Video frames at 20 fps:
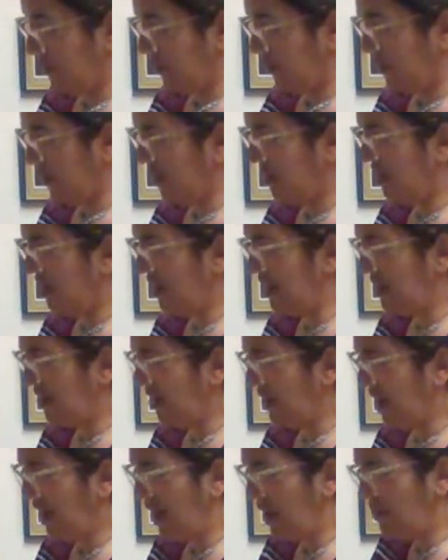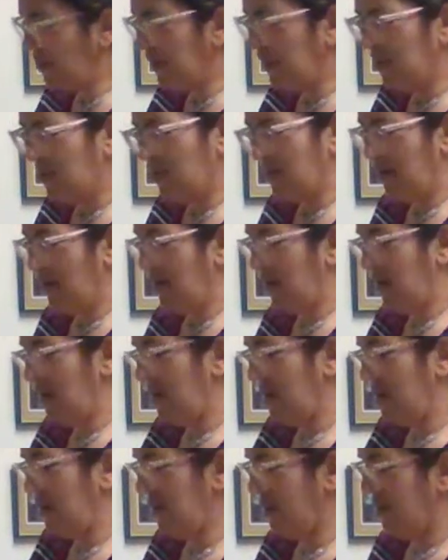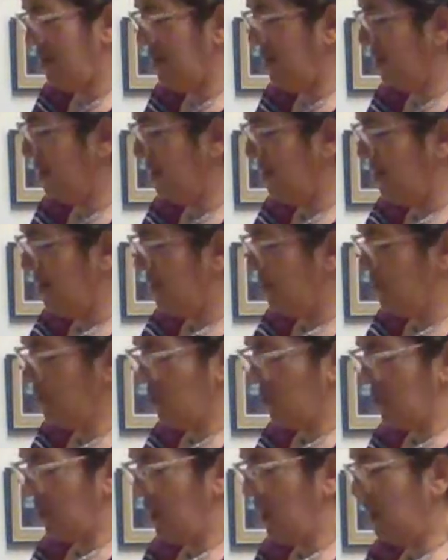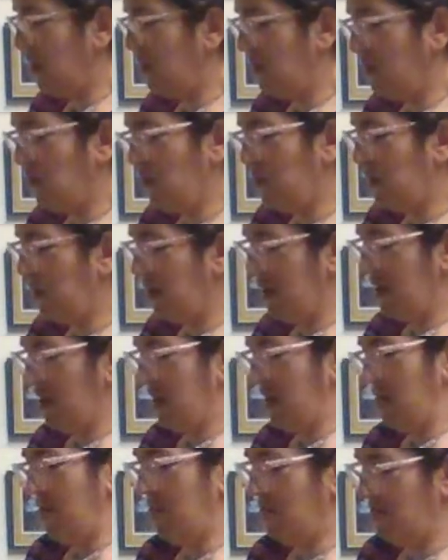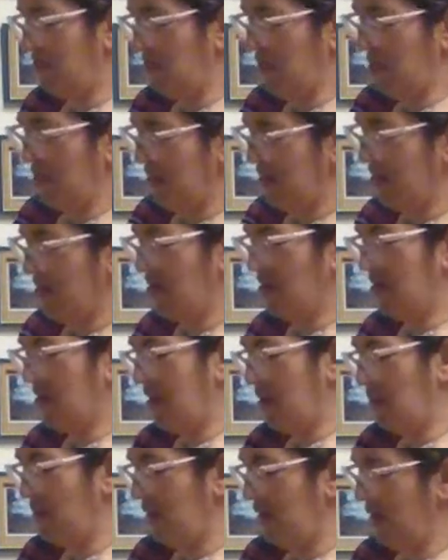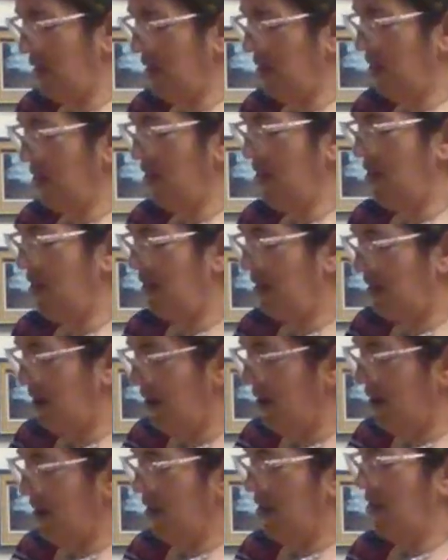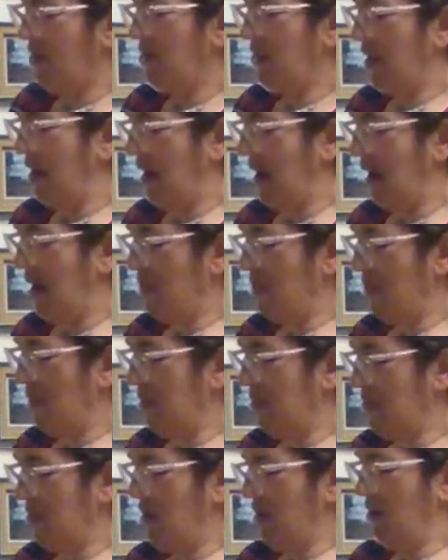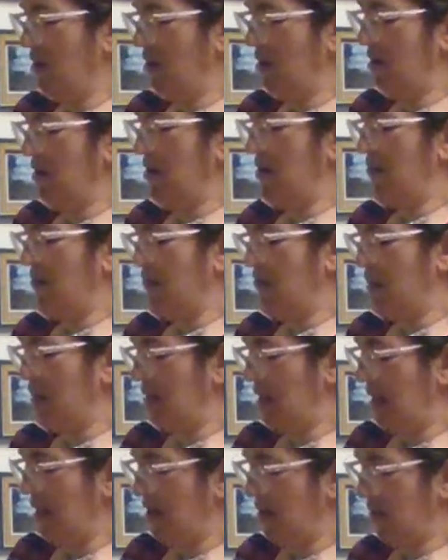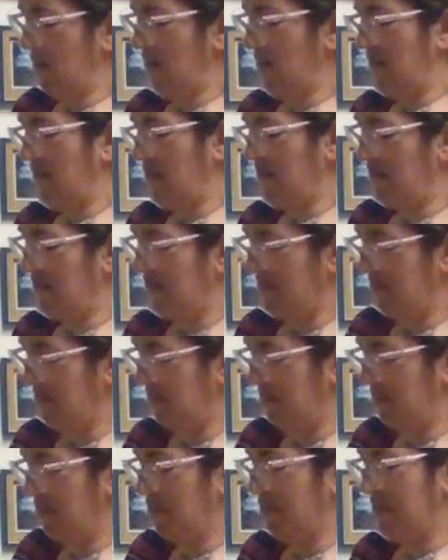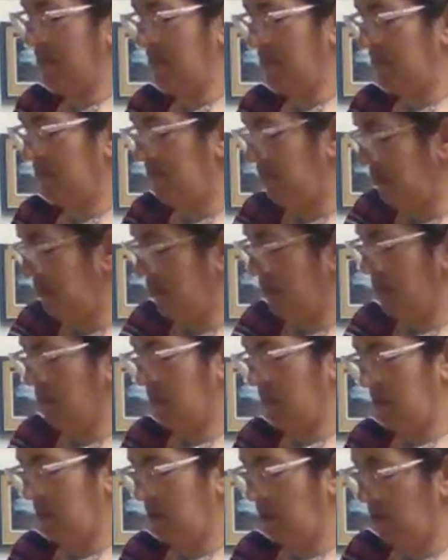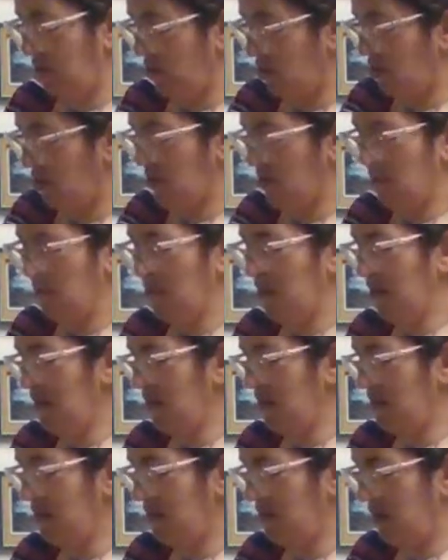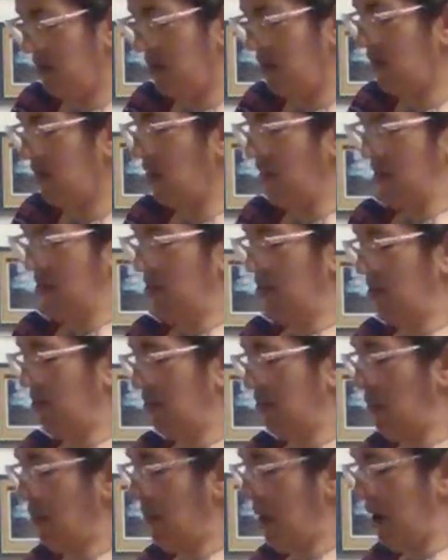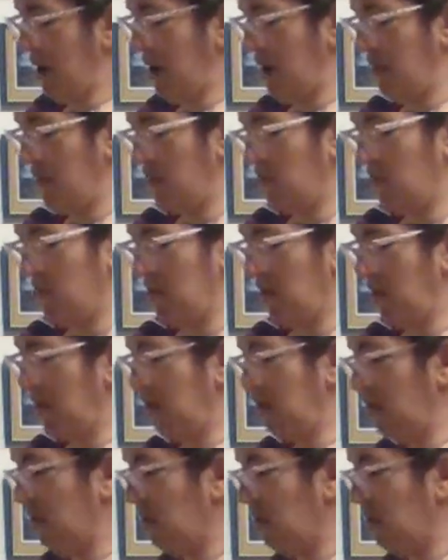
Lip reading: It's like the happiest era. I don't know what it is, but this has got to be like the happiest era of my life. Something clicked in my mind. I'm just like,